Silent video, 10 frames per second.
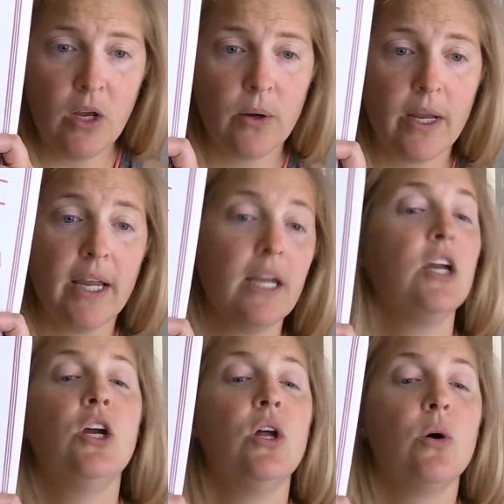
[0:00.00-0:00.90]
Okay?
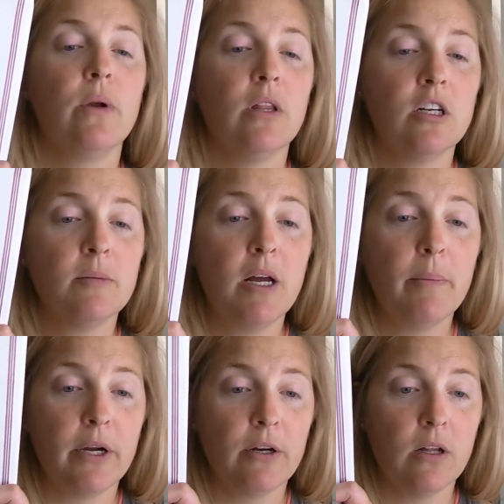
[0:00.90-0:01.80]
We learned
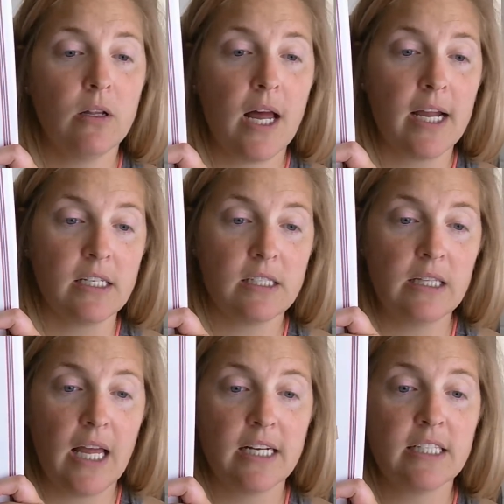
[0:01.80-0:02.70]
about parallel lines.
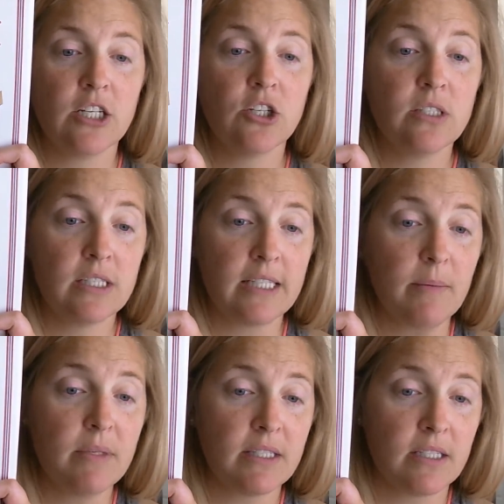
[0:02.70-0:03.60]
Lines that are the
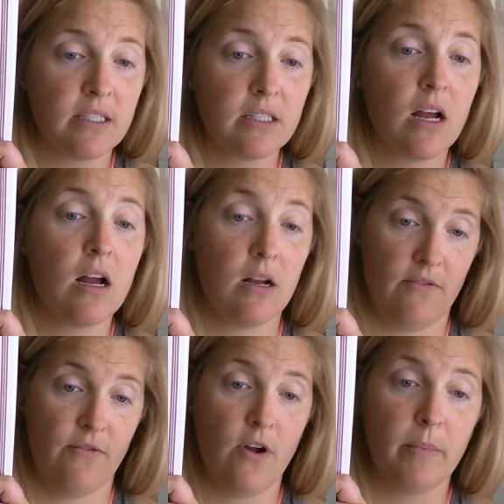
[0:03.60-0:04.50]
same distance
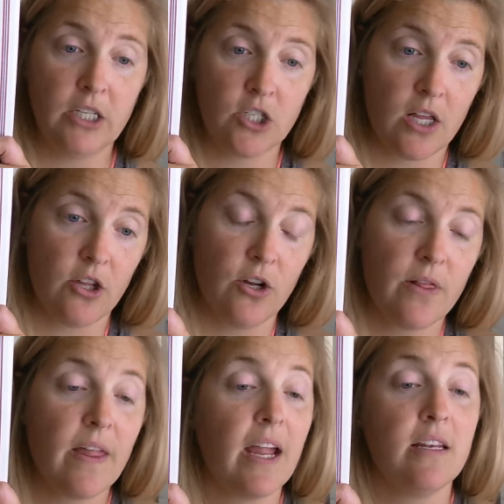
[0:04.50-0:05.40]
from each other
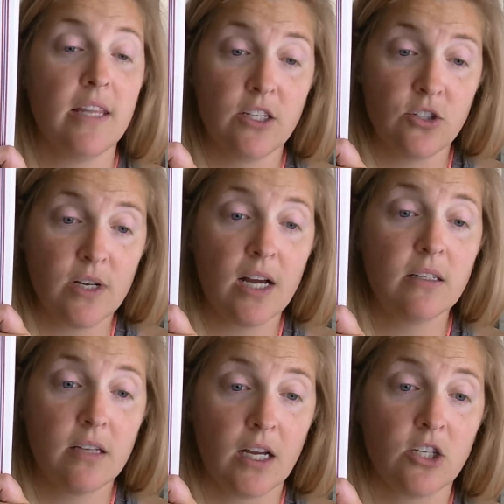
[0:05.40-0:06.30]
and they do
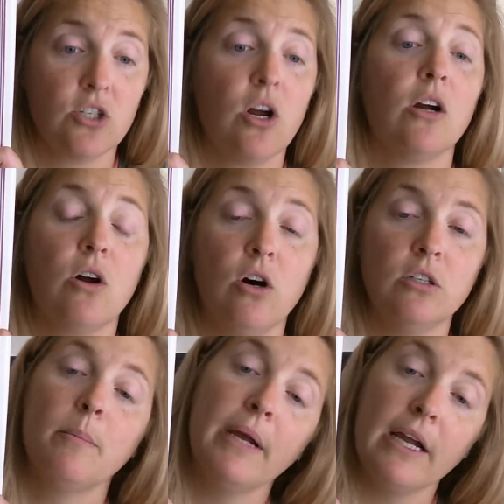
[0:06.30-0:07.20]
not touch are
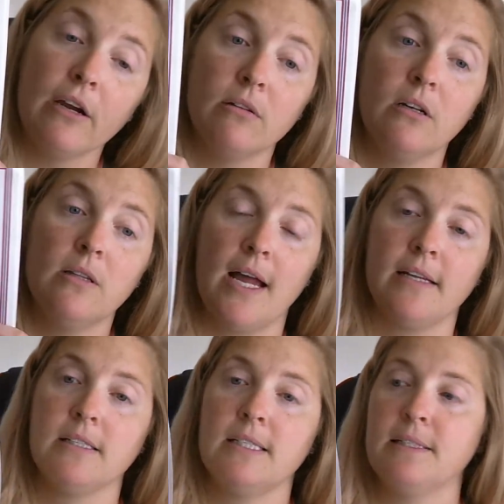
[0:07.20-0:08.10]
called parallel
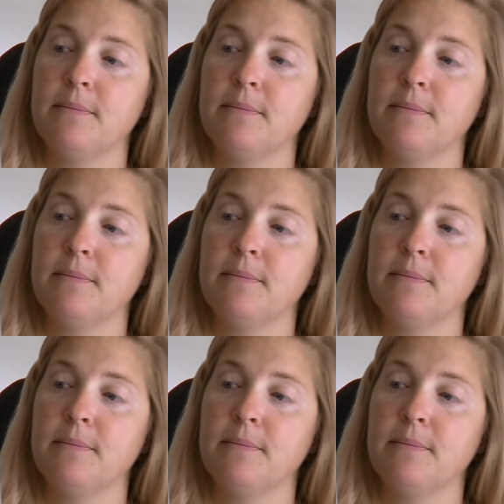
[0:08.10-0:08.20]
lines.